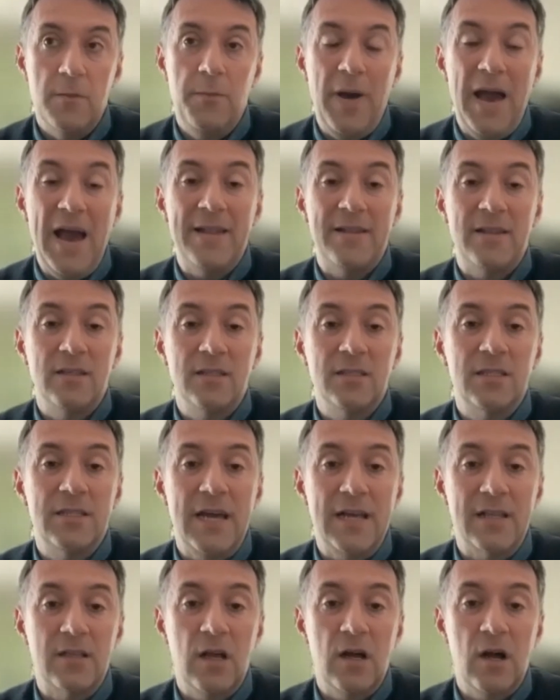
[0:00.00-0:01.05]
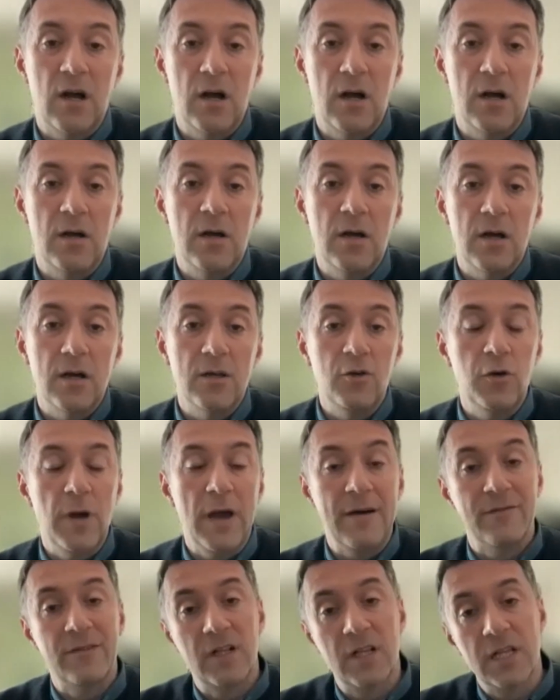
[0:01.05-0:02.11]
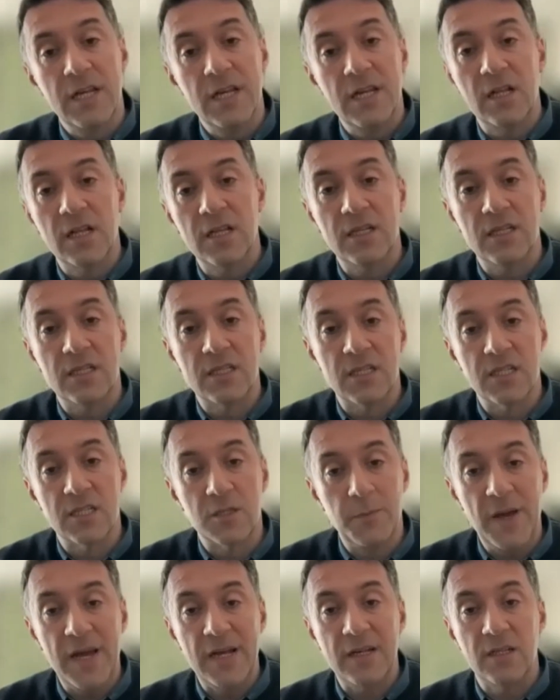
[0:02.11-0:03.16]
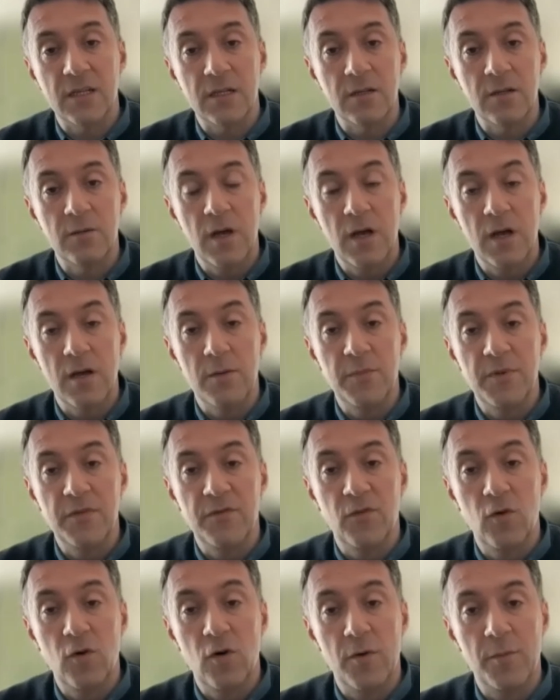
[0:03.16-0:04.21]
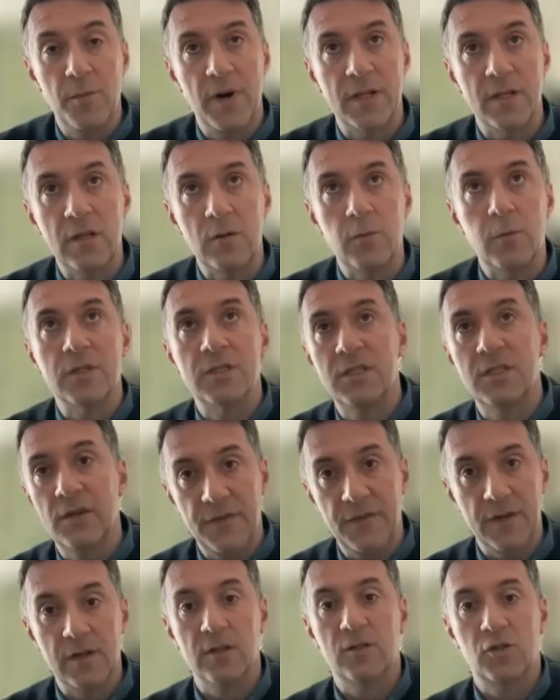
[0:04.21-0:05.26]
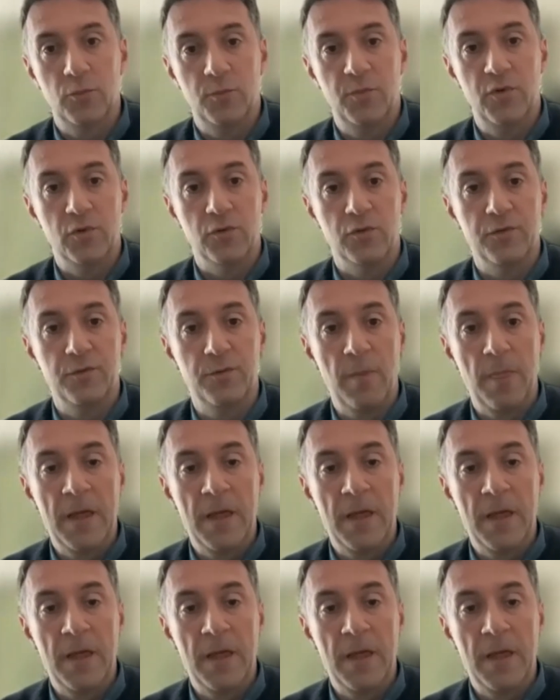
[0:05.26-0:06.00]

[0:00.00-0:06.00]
patterns that you have clinically suspected before, but it was difficult to prove.